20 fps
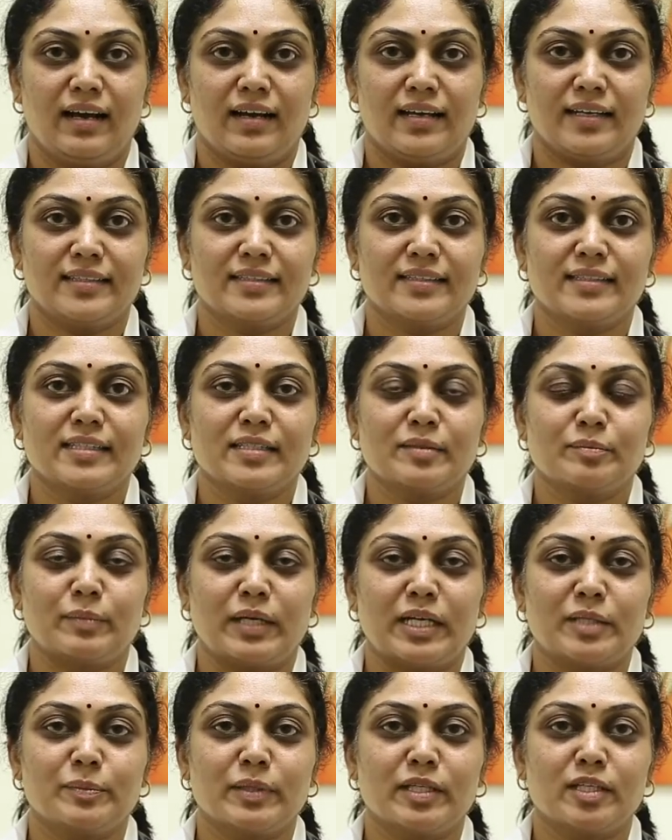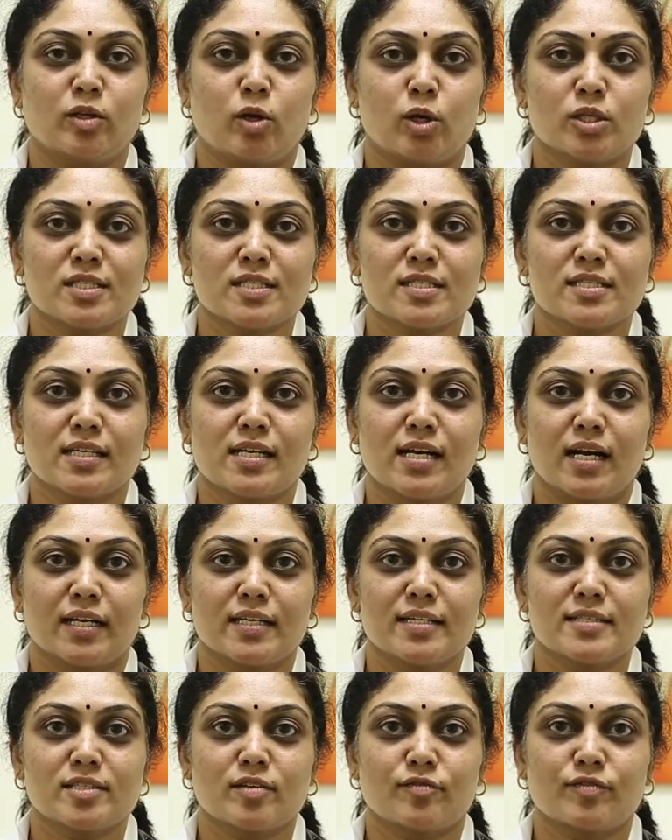Hi, Manipal launches the
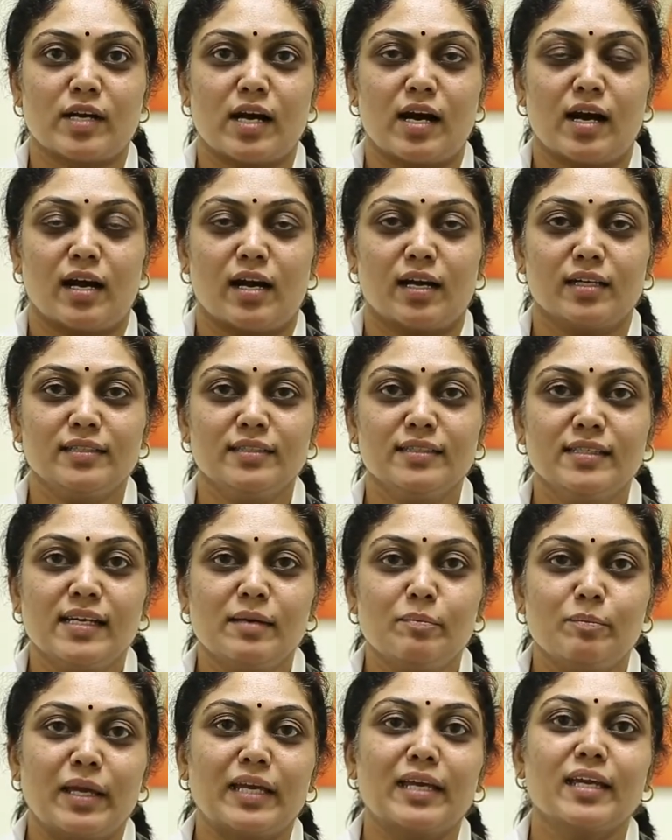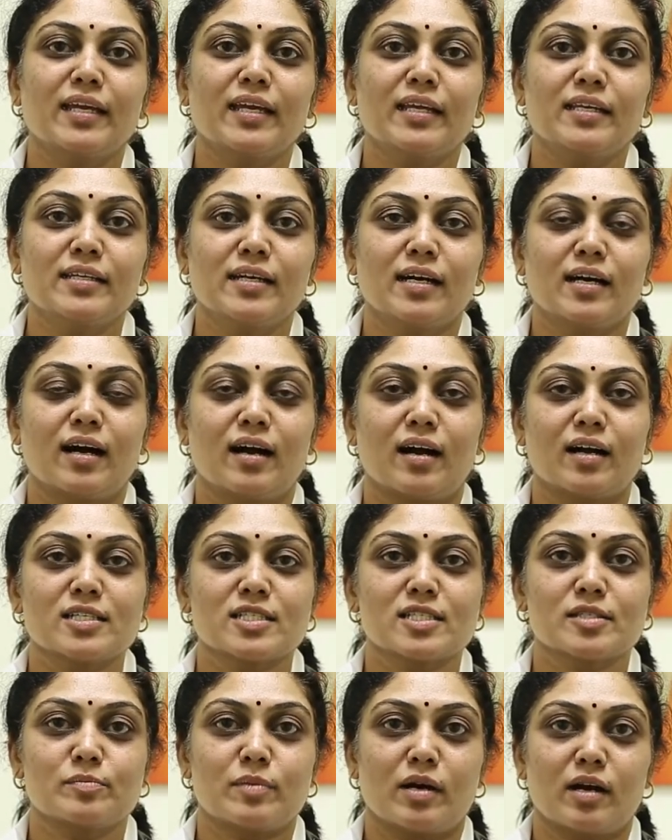Guardians of a Heart, making India
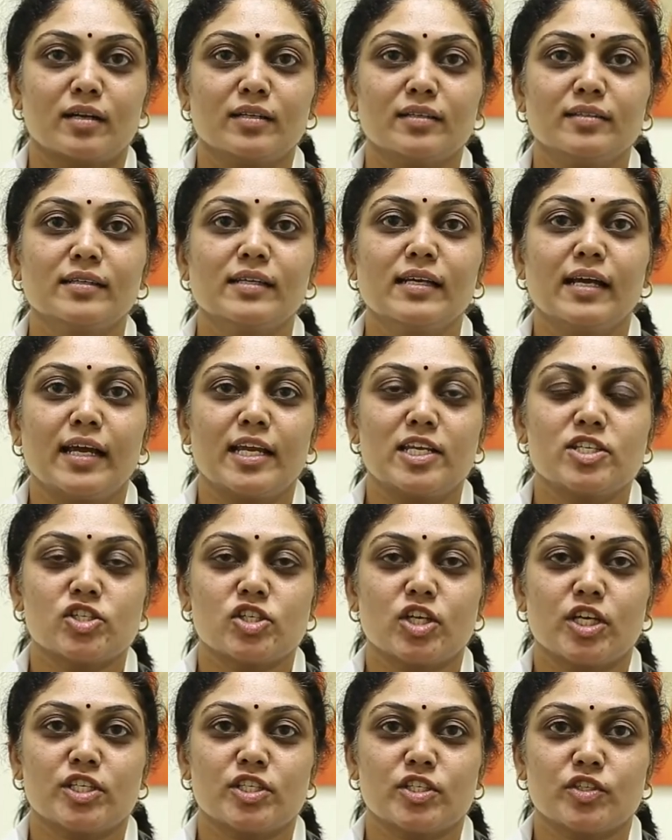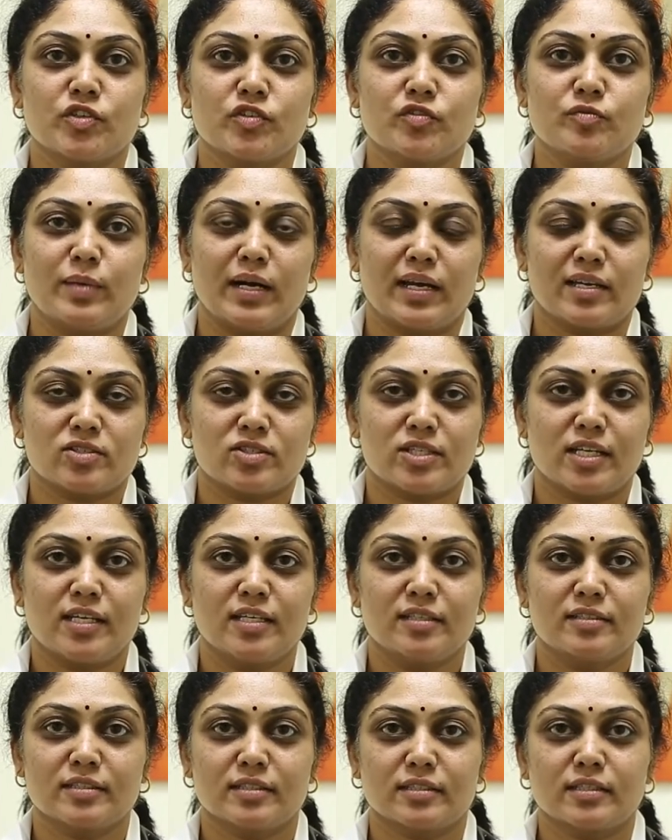Heart Smart initiative by
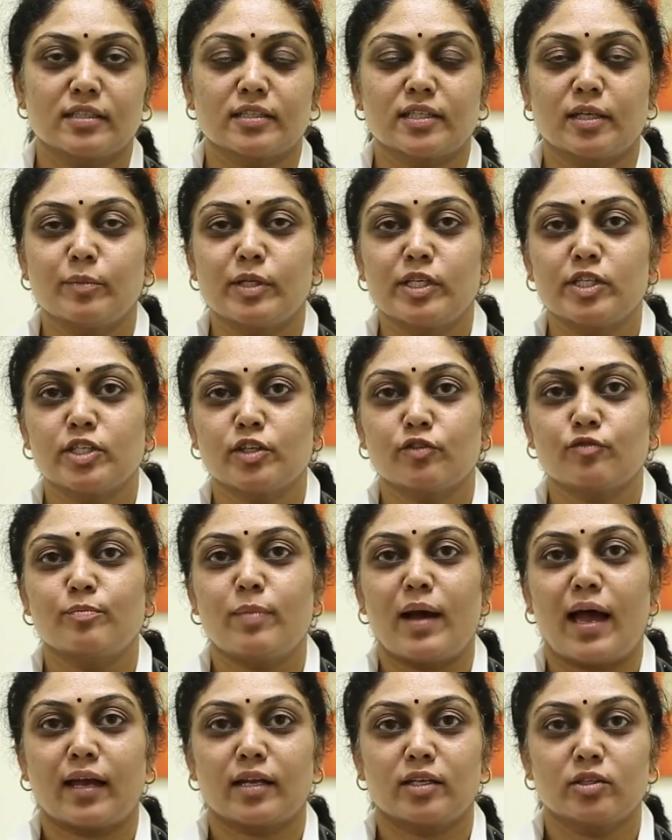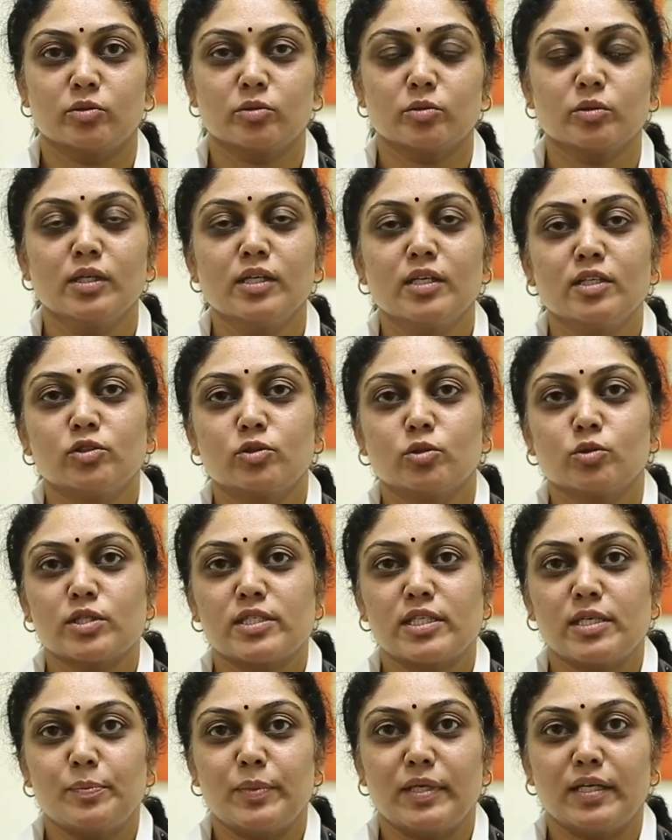training the community of Bangalore through
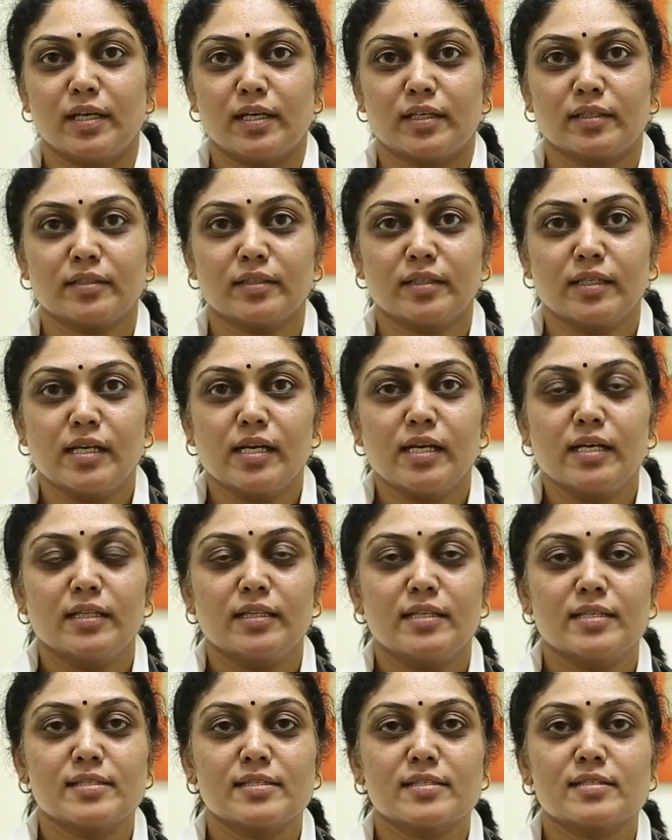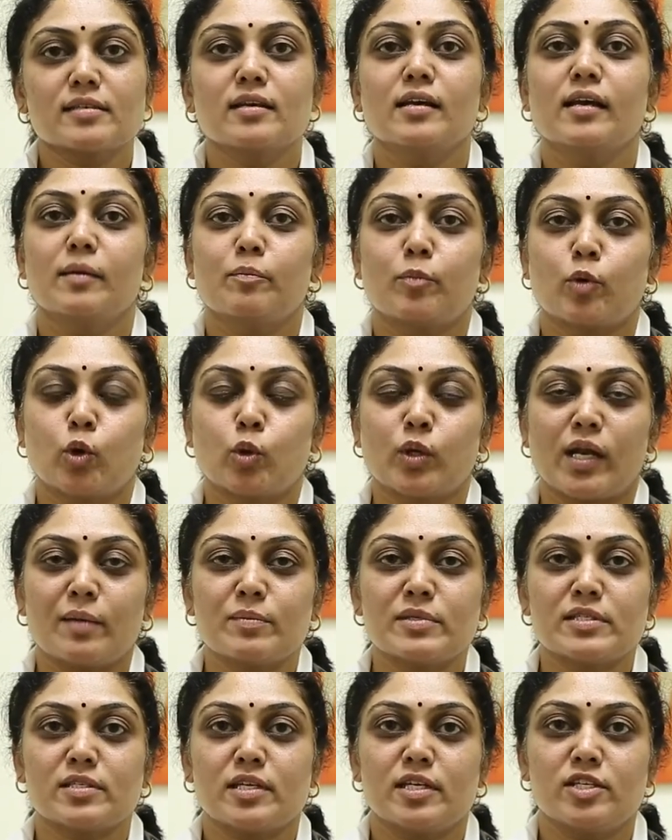C P R. This
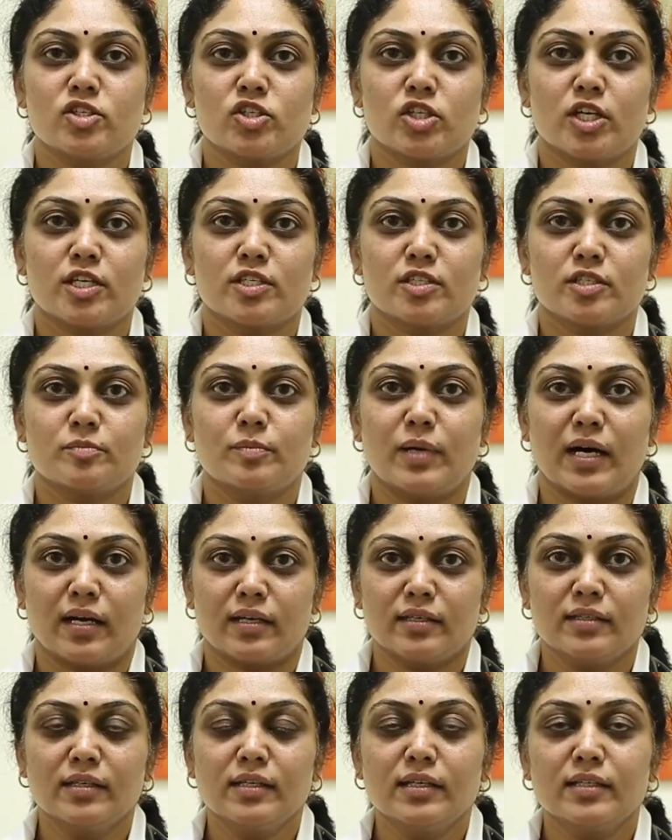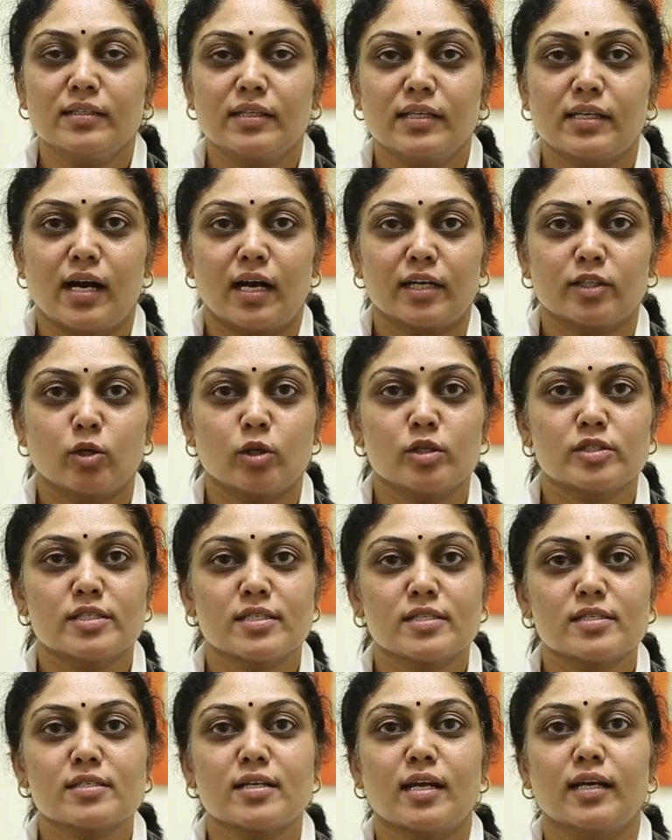program is initiated by the
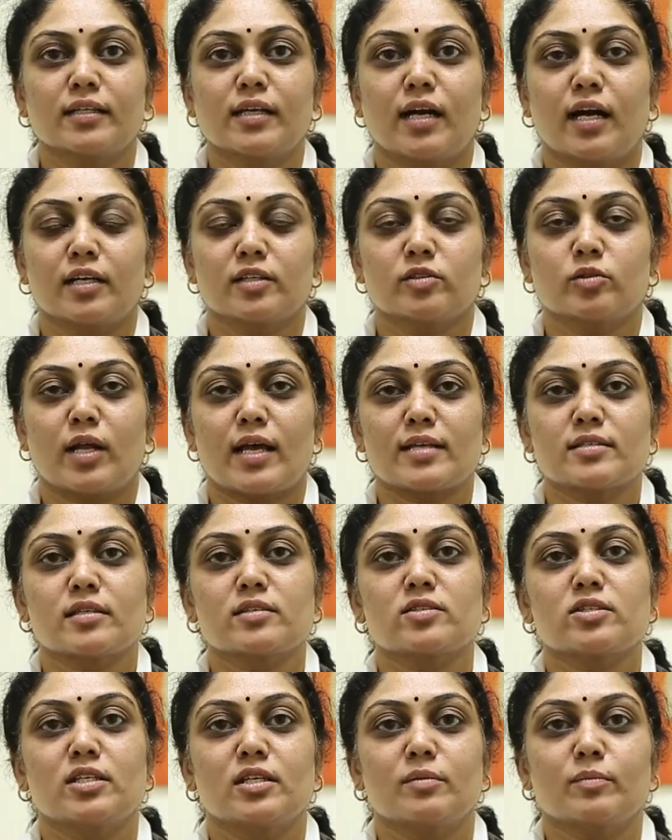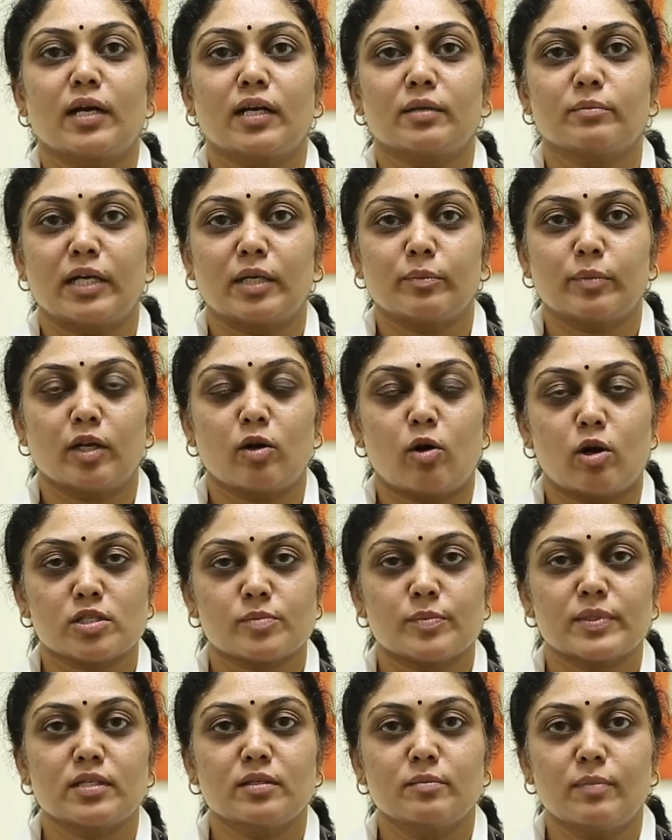cardiologist and cardiothoracic team at Manipal
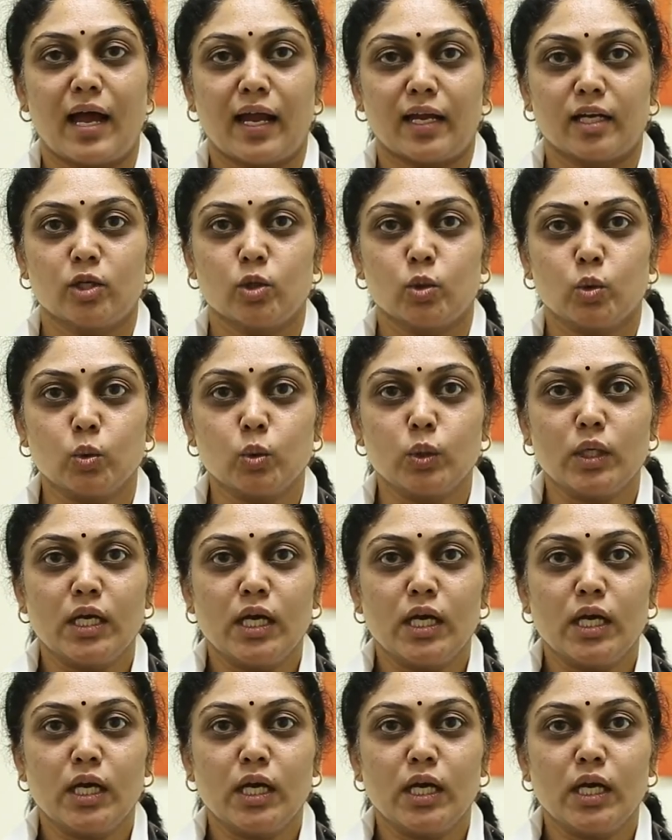Hospital Bangalore.